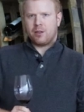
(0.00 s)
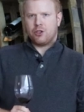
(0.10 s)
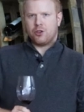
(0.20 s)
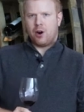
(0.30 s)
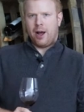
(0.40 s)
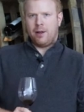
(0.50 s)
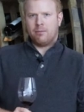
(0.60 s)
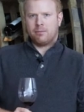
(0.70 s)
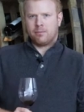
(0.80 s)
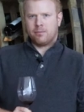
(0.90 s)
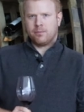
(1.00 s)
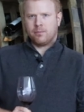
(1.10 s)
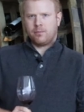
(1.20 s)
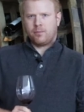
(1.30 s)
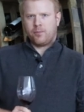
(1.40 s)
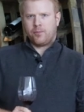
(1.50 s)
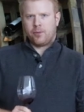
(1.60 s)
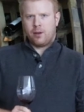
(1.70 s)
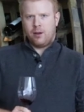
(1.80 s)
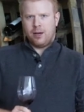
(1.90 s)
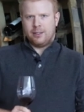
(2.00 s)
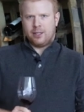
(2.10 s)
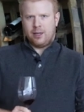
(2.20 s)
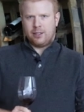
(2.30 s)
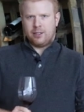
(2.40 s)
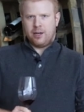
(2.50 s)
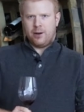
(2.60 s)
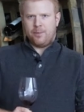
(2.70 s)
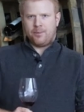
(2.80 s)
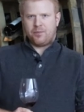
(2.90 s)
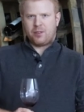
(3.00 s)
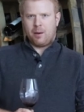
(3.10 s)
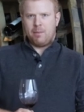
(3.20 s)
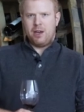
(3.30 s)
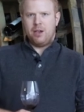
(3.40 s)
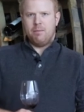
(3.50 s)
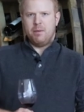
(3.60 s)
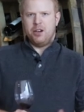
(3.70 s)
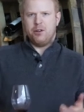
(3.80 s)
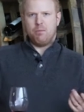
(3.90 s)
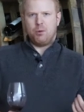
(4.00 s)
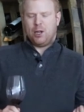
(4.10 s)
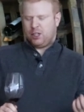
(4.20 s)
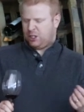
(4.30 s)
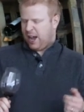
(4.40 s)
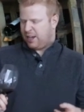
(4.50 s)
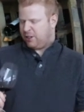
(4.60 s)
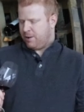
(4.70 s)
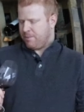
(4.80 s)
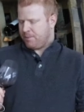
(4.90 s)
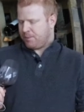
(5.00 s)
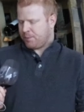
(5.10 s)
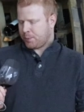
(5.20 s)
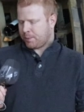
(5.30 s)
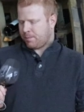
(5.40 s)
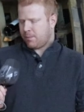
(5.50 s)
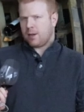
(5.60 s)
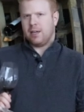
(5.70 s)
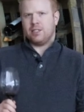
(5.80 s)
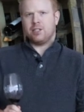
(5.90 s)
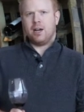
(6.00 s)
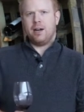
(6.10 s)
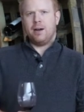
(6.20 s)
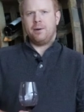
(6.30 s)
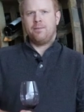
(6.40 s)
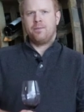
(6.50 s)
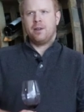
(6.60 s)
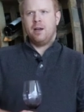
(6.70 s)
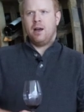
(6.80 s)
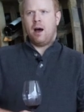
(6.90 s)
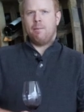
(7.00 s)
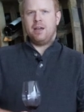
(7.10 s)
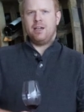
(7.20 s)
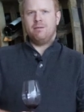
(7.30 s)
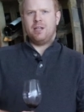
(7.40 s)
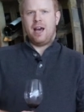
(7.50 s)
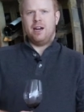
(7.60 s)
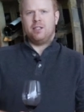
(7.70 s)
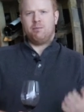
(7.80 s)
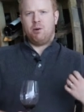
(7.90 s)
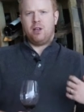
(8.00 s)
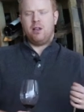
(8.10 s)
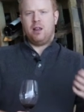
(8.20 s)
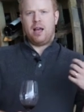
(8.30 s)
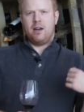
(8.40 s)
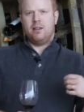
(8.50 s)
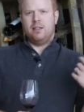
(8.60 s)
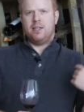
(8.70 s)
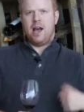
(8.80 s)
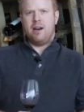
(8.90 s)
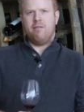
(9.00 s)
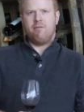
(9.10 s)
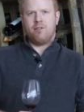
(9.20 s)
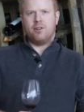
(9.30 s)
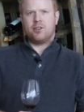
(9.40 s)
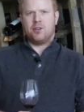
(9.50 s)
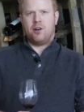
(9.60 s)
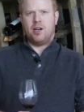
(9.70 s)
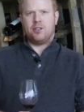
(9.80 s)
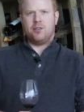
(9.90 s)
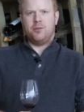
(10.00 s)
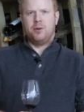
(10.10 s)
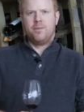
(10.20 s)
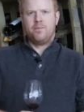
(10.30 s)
It's dry. I'd say that's a, a medium, medium plus acid. It's got a, a medium tannin. It's pretty light on the tannin for a Syrah too.